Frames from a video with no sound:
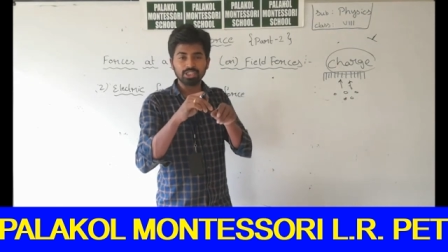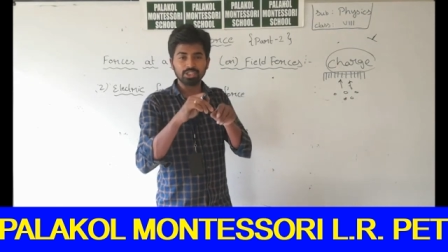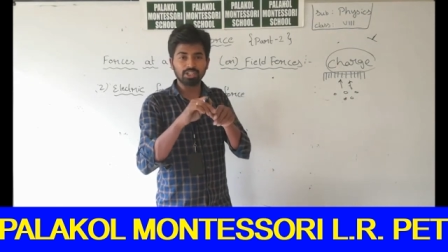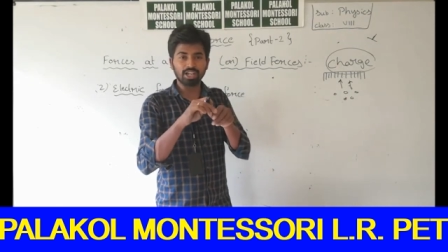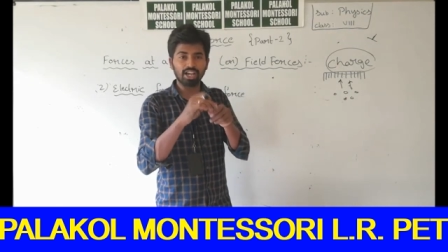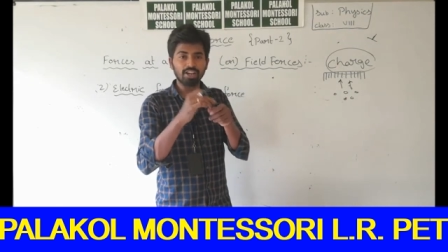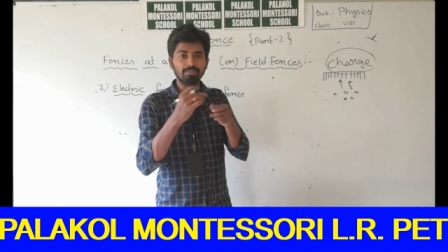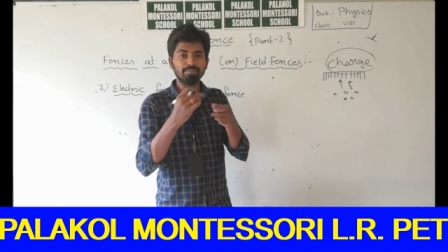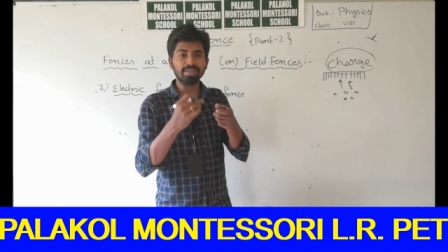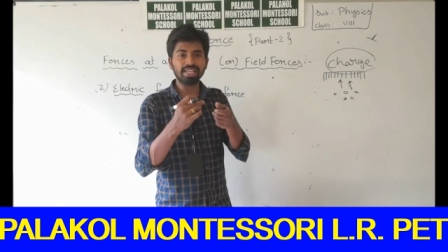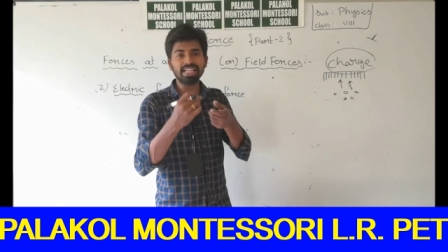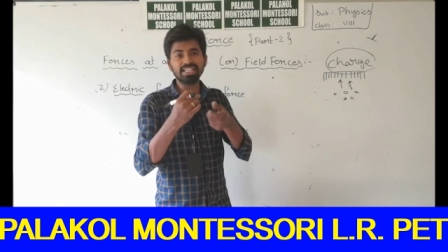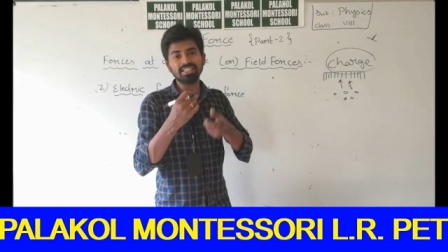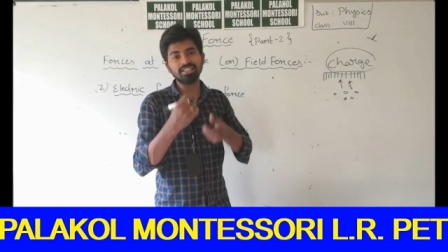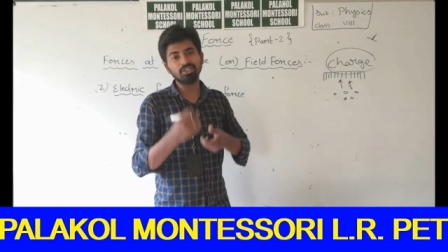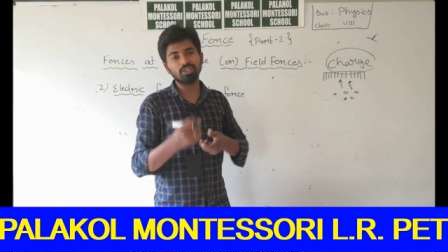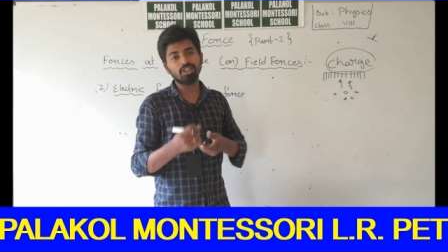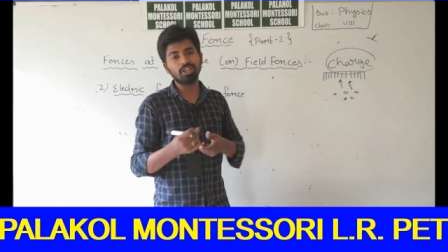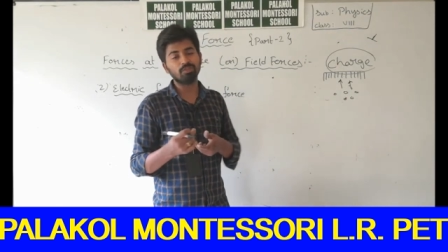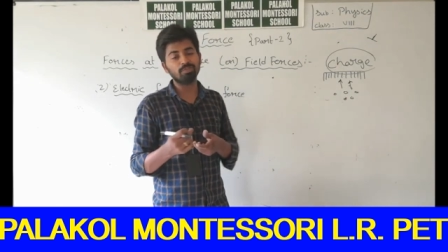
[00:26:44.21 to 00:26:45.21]
You have
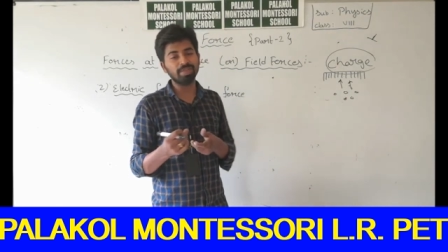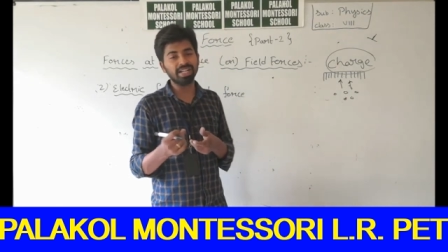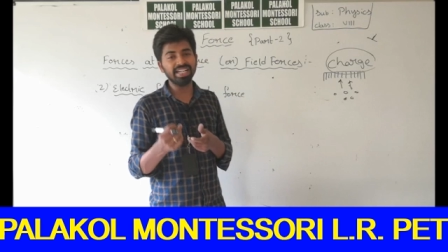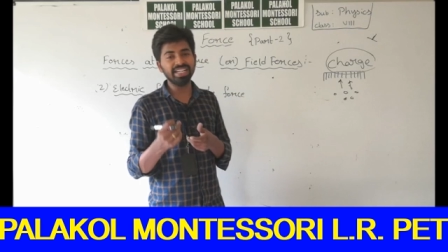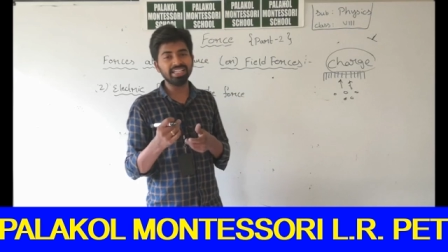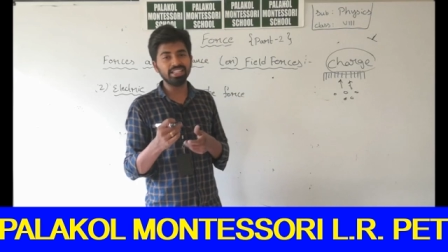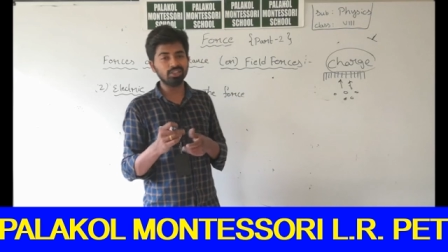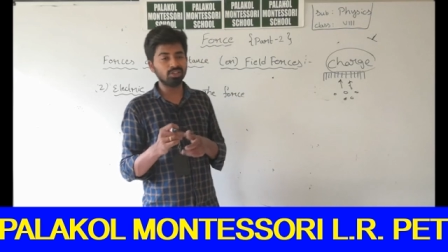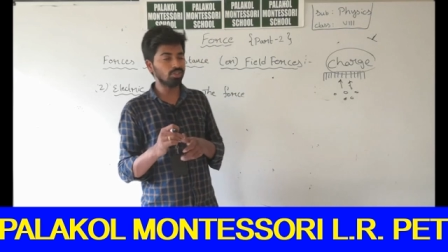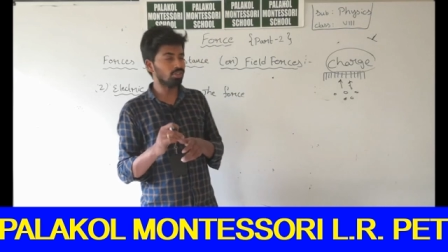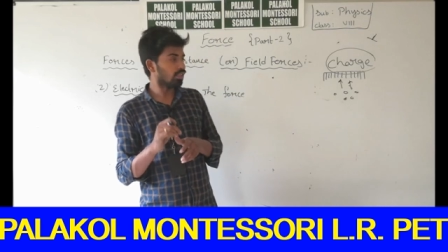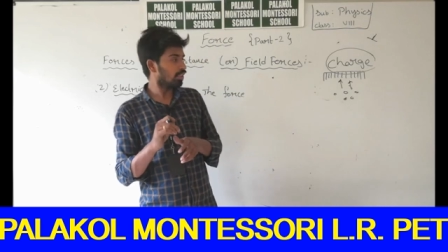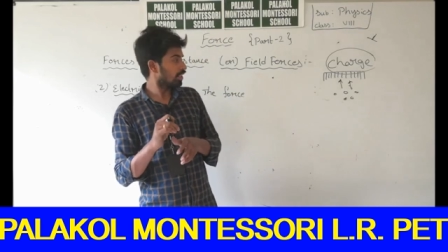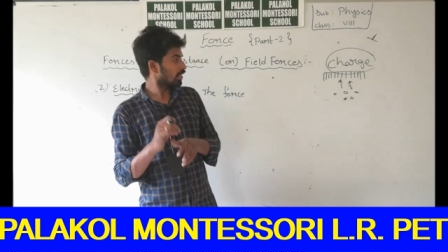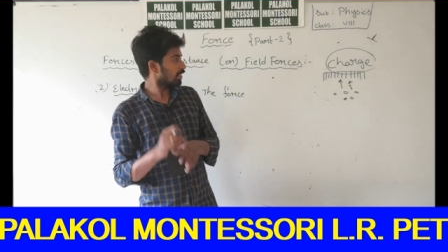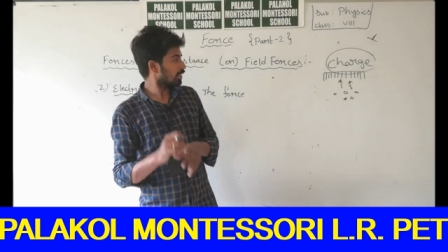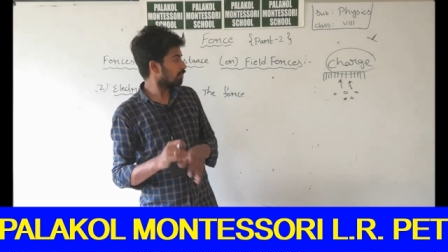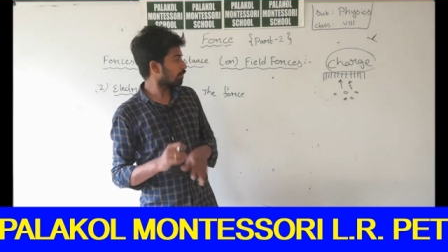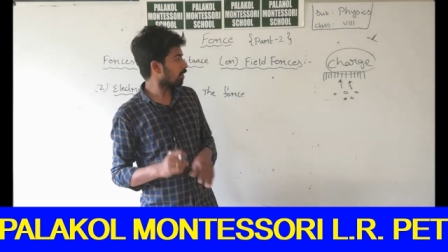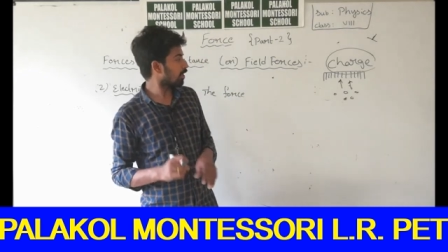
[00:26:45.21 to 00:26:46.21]
made into
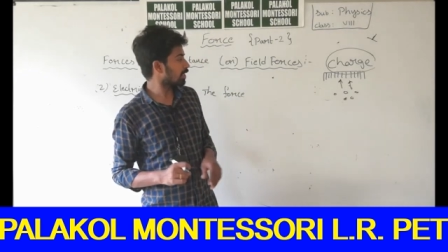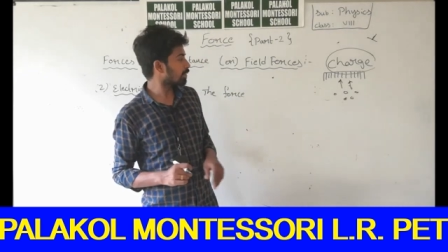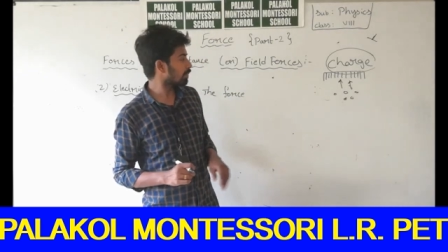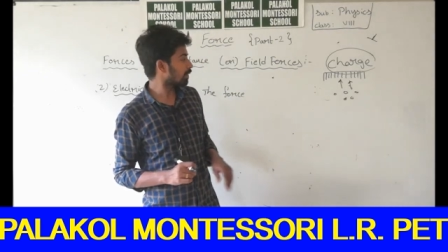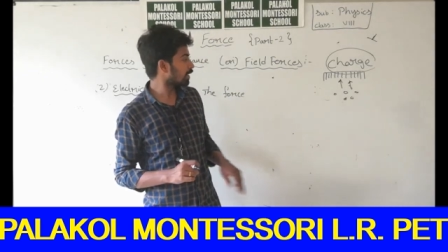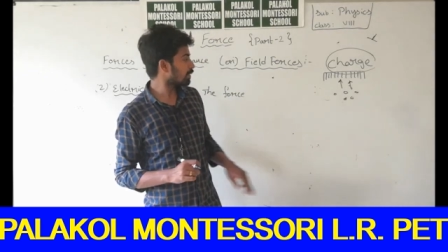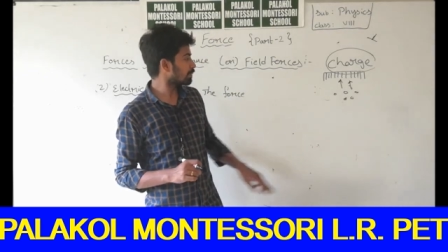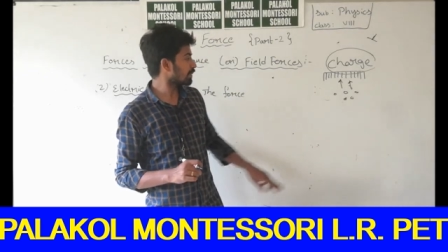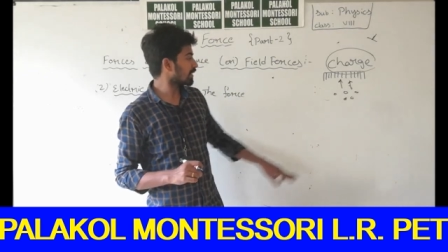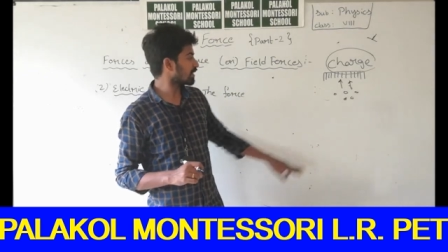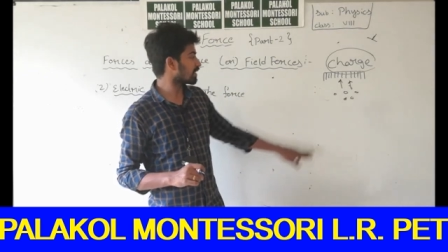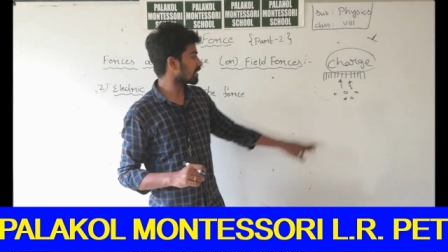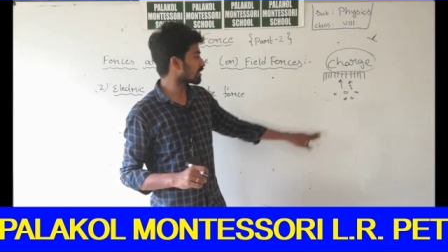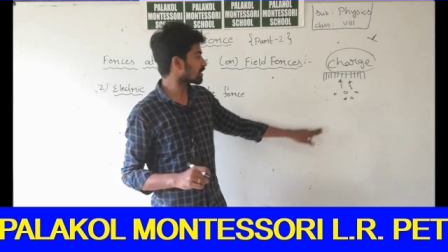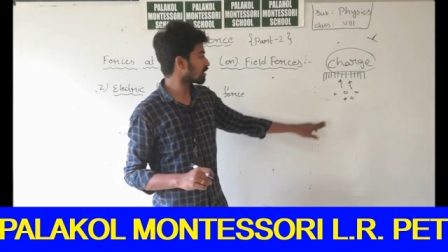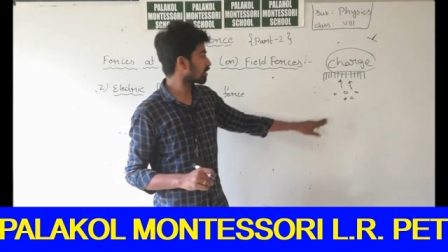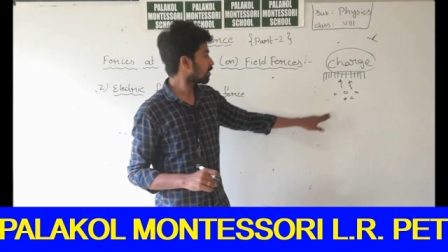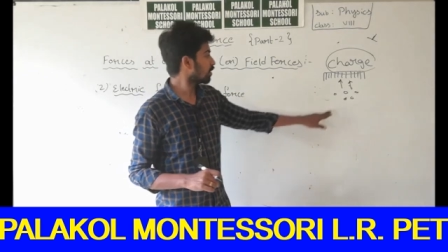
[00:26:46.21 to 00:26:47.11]
small pieces.